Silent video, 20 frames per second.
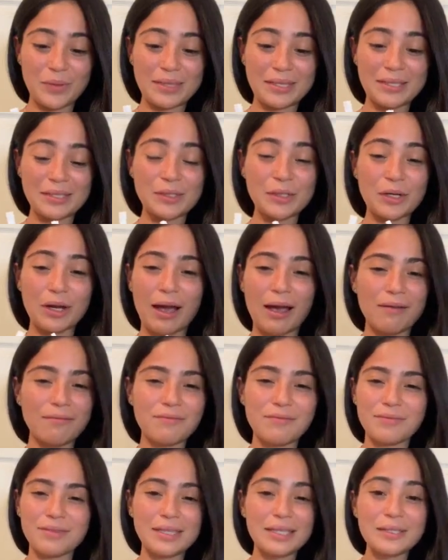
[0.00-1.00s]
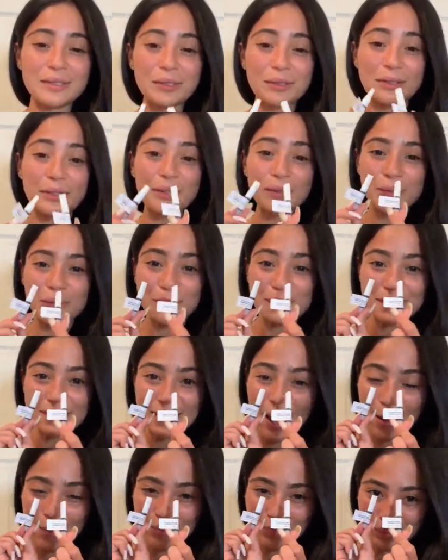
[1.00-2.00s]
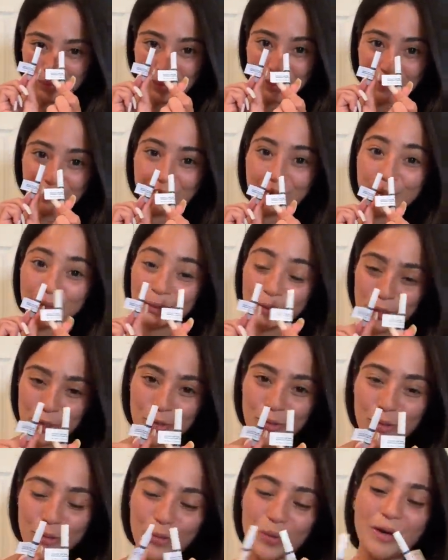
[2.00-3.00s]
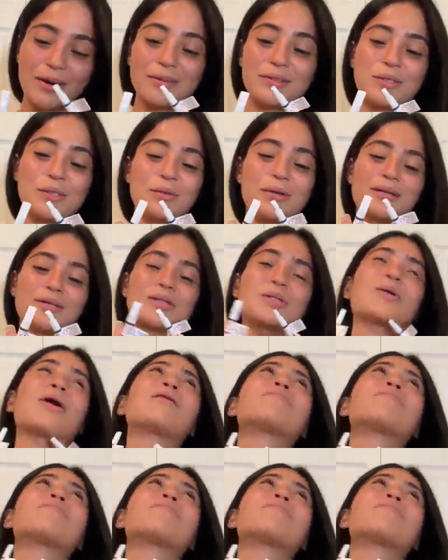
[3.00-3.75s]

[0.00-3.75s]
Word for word: but these are I, these are little samples of glue uh, do you guys know